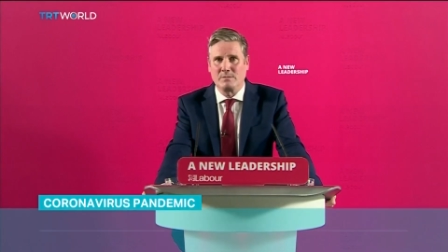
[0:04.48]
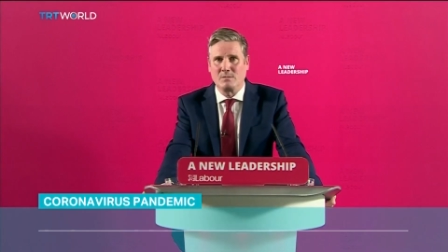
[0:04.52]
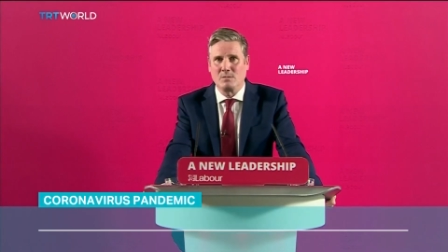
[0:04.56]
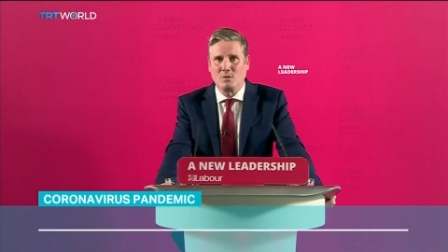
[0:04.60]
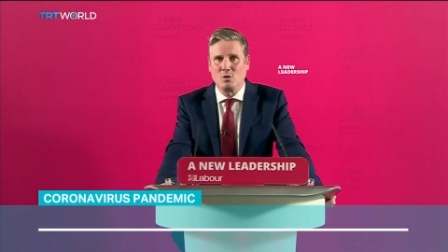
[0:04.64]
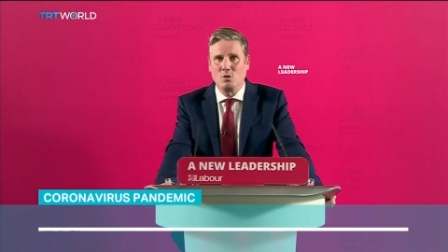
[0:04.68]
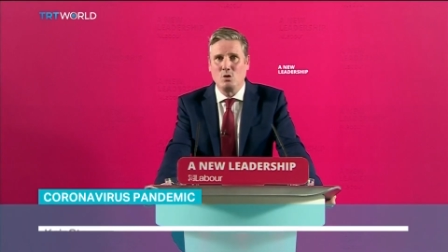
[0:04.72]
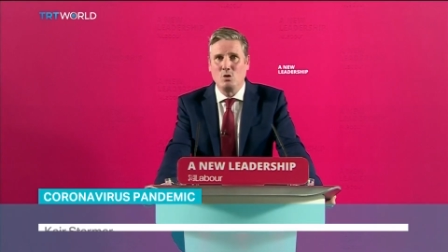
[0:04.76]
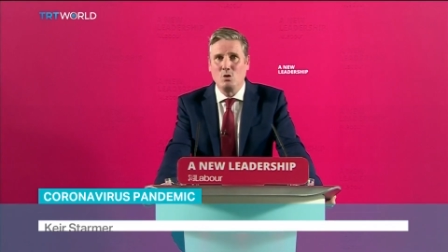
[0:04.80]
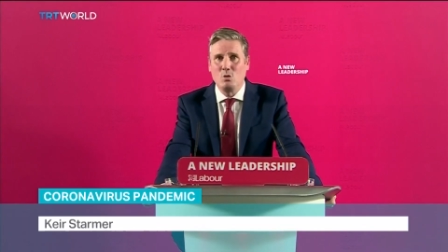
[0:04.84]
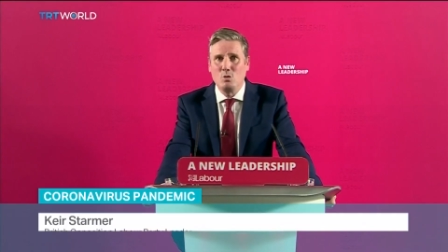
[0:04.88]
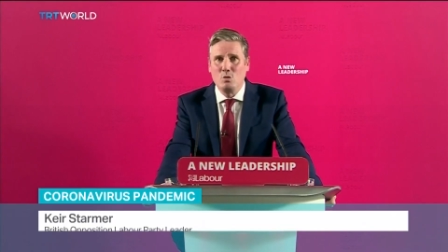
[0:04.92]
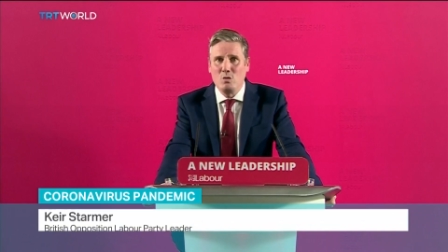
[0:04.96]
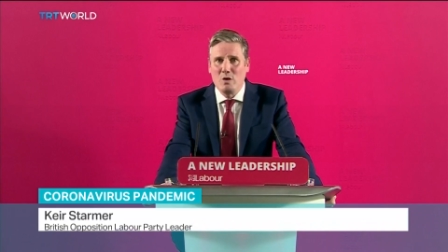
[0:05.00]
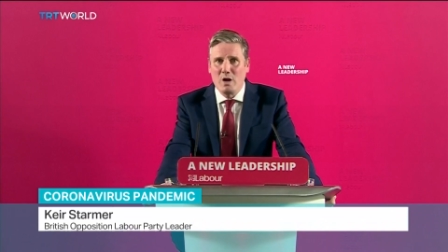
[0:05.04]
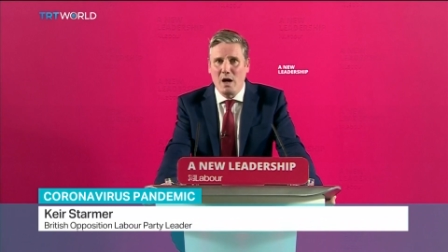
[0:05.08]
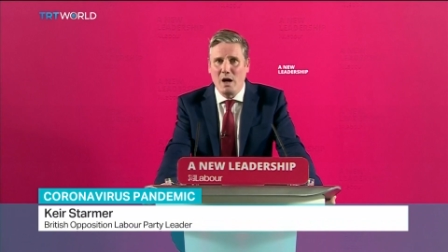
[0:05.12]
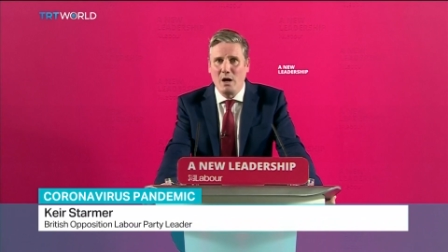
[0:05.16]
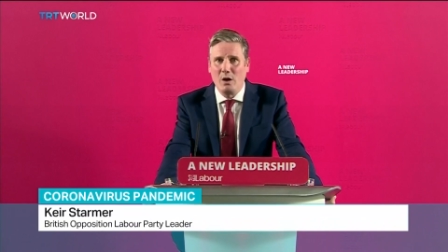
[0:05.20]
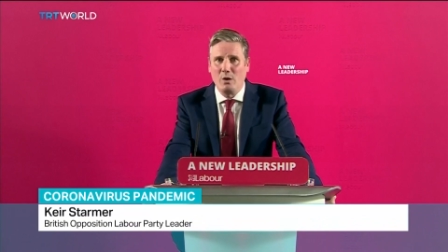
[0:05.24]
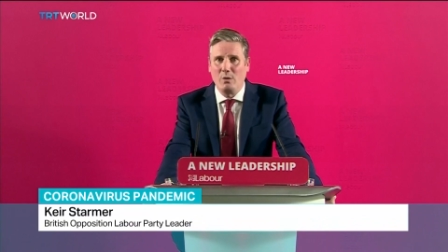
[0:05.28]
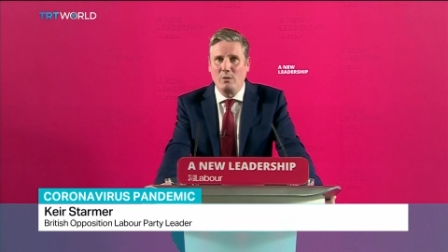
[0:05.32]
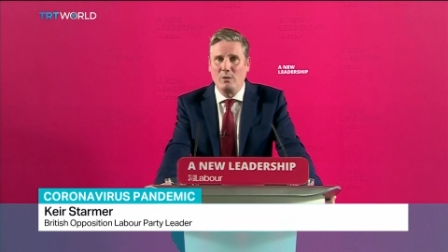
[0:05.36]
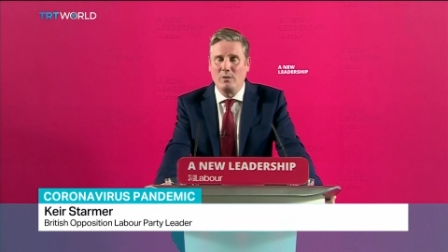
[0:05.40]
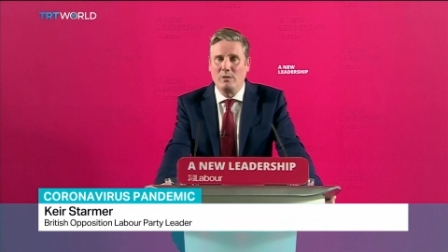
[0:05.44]
You
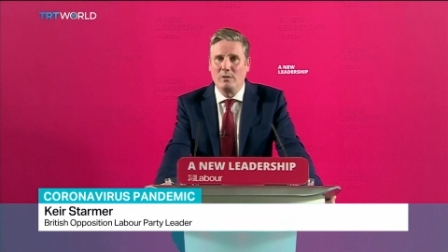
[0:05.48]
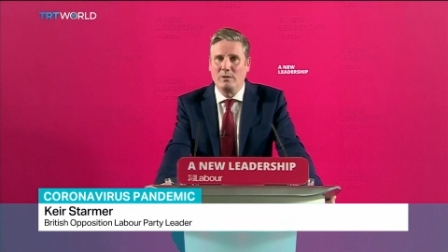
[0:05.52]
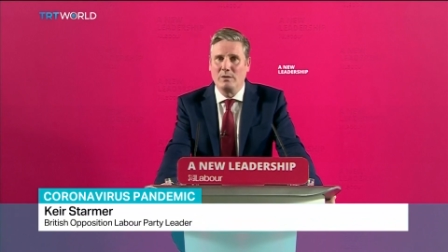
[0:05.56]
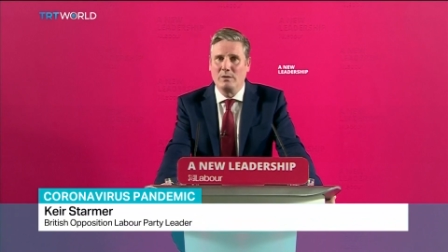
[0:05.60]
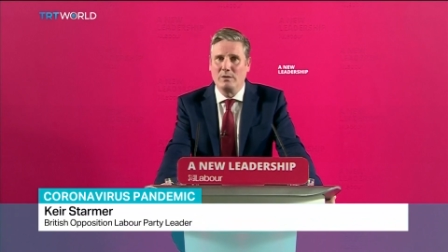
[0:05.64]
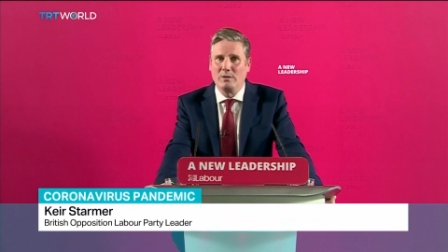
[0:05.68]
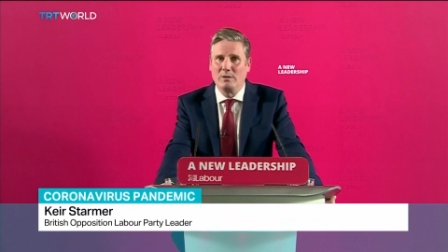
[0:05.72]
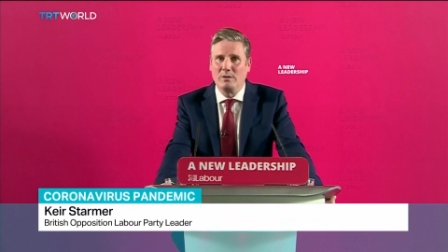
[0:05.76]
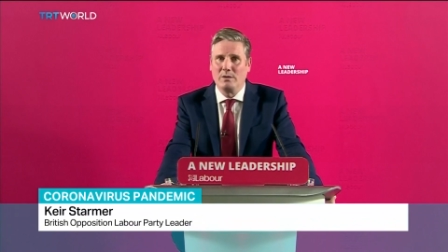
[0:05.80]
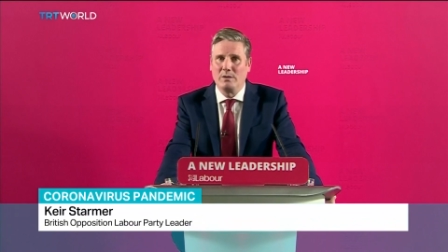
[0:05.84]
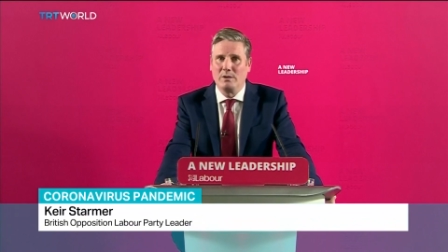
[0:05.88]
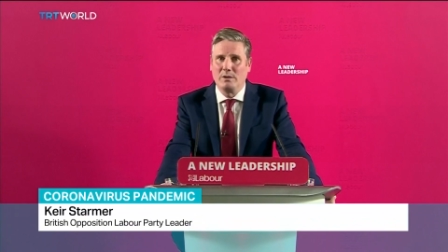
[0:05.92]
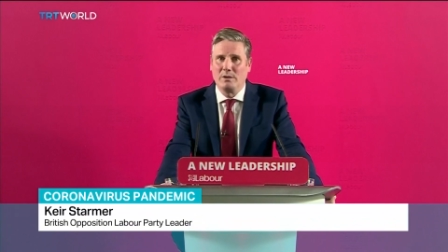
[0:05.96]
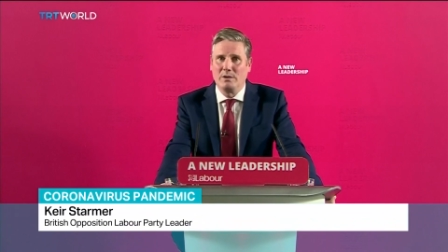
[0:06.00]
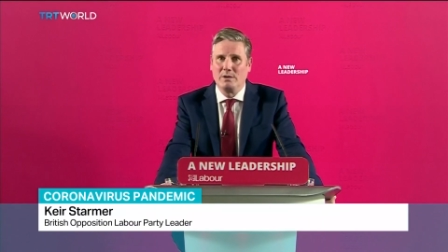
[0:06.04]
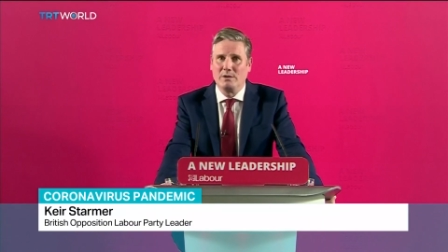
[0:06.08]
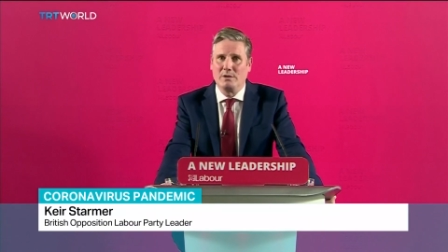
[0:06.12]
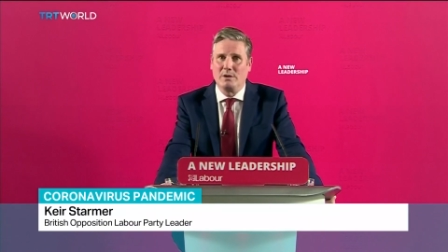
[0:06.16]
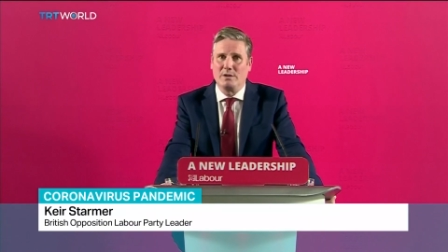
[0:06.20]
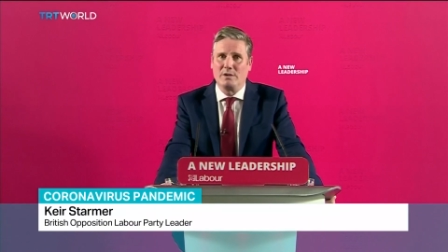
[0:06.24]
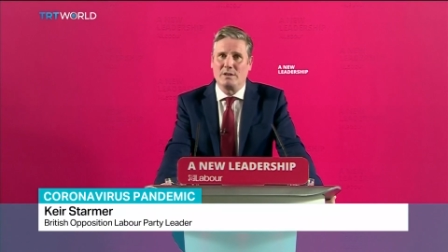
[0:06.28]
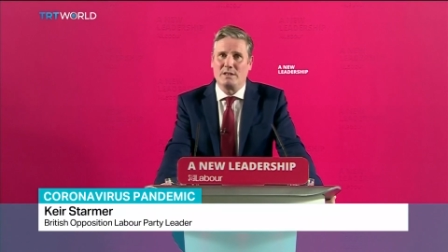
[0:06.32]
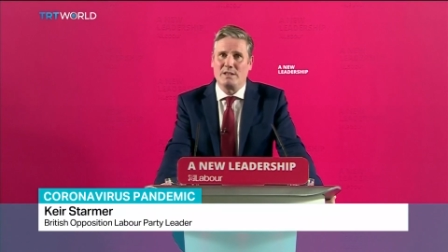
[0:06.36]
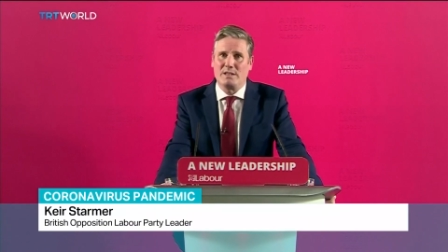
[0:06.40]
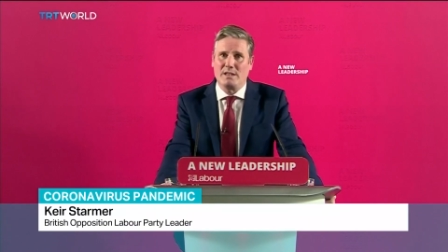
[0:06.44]
know
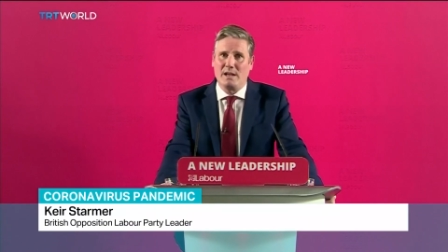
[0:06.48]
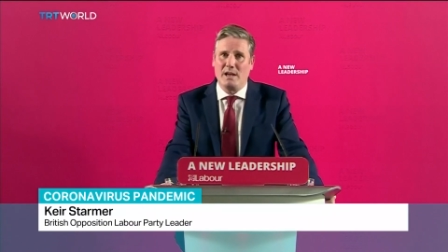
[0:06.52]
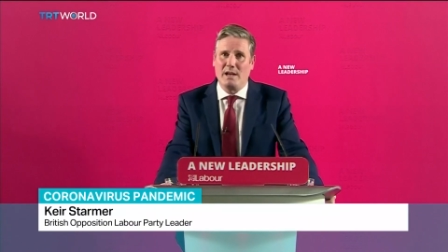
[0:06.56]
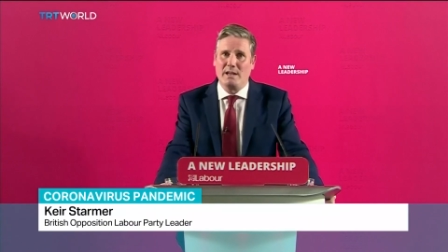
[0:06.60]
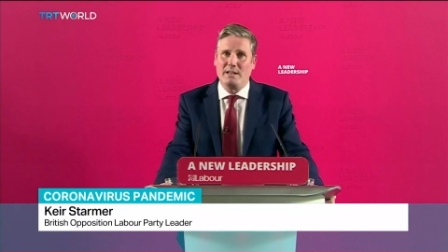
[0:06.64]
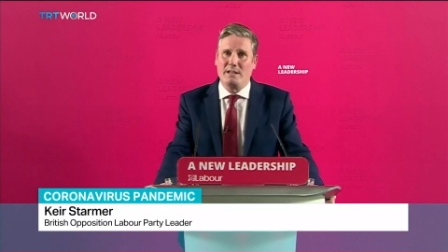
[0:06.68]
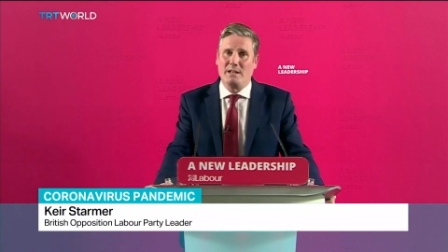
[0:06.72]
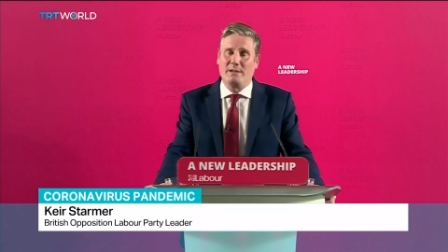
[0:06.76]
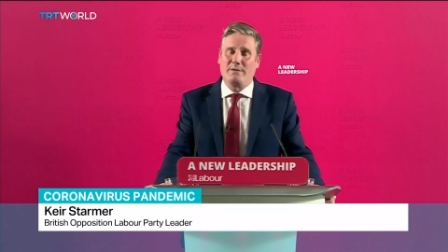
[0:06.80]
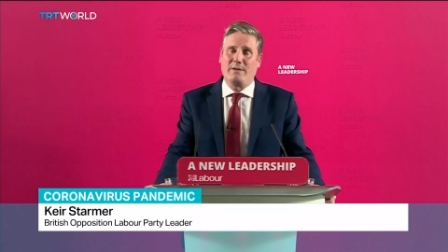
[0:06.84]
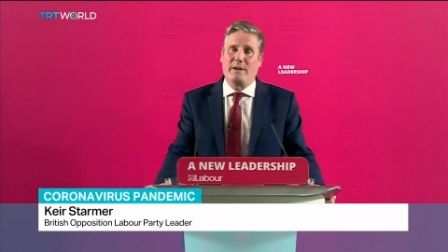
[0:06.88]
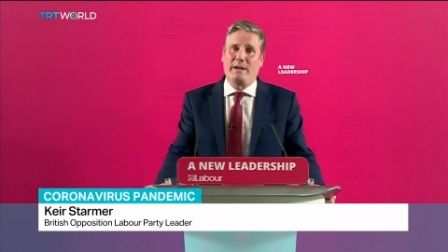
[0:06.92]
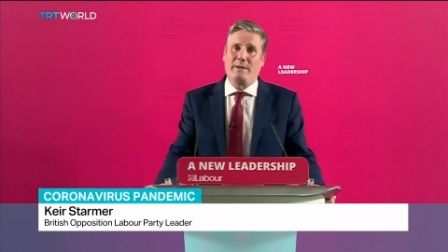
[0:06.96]
that the scientific